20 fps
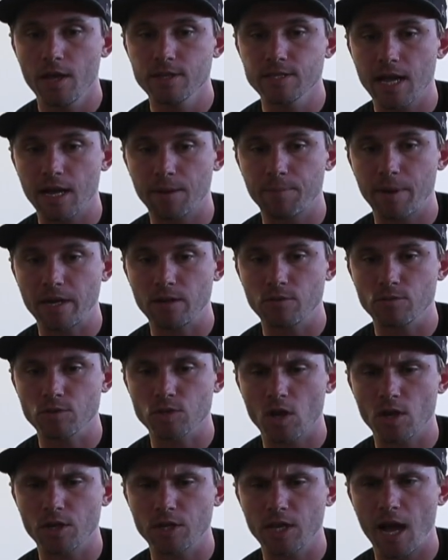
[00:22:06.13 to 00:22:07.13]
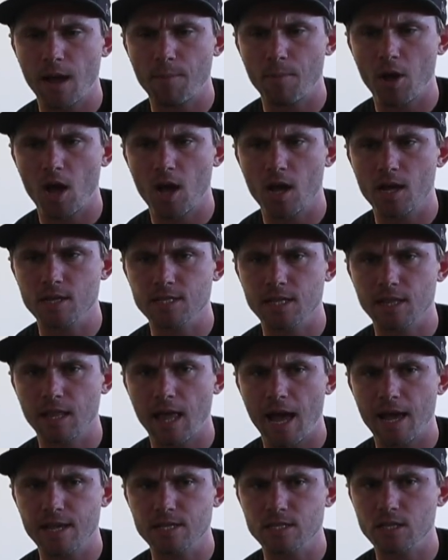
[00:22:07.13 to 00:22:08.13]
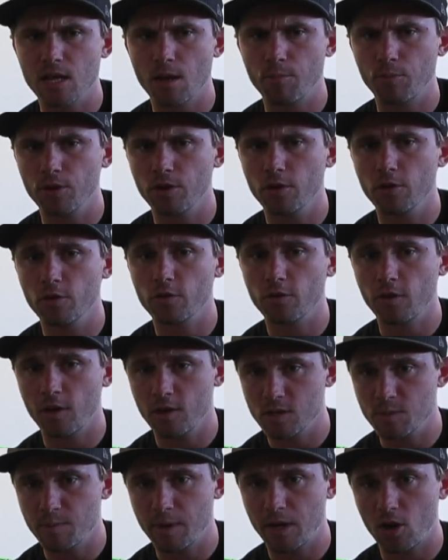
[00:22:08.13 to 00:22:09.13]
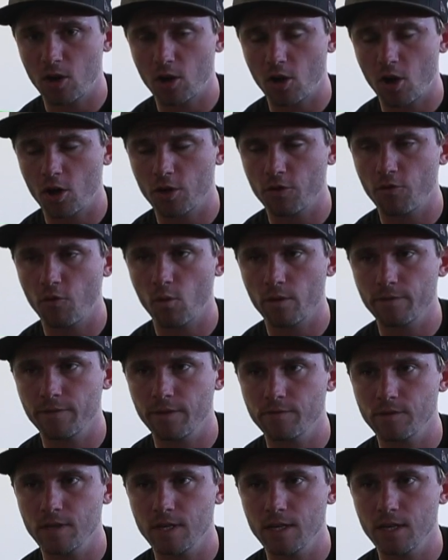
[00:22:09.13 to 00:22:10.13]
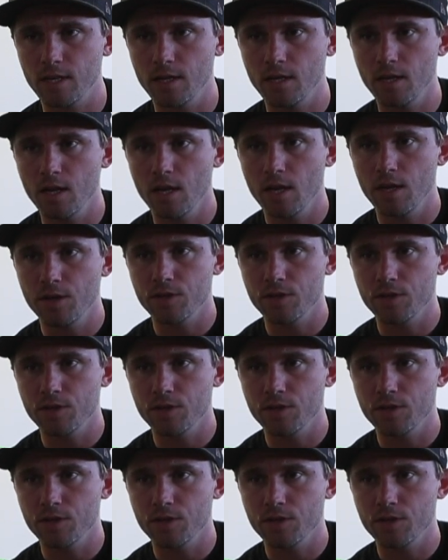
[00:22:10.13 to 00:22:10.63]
Zach Petty was on Yamahas the last couple years and has been on a Honda 450